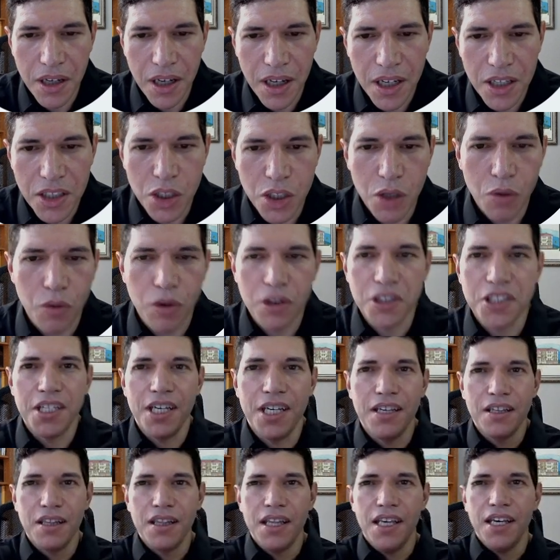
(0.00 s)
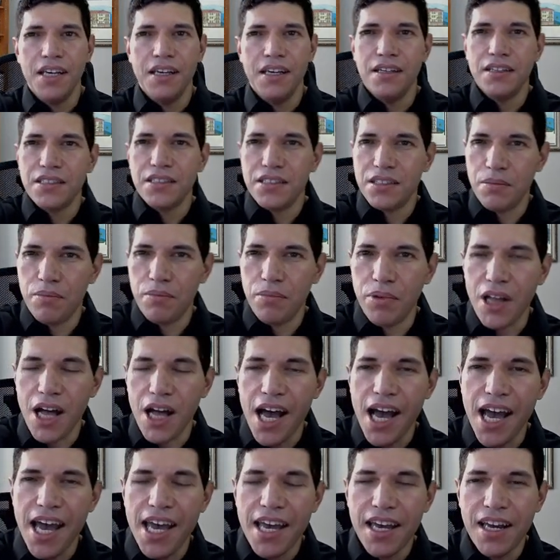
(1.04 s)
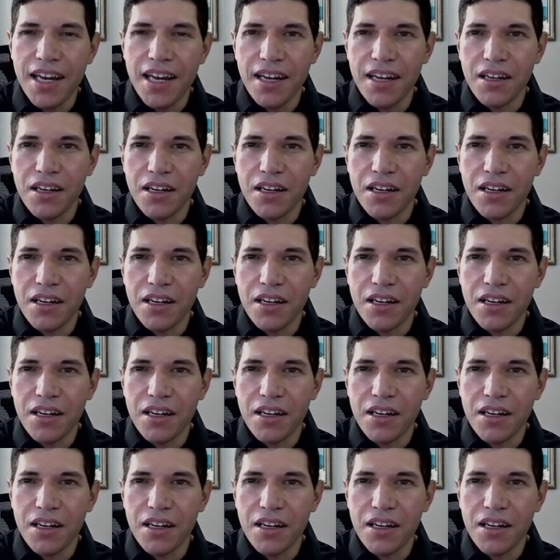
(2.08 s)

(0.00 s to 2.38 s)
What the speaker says: So we're seeing the supply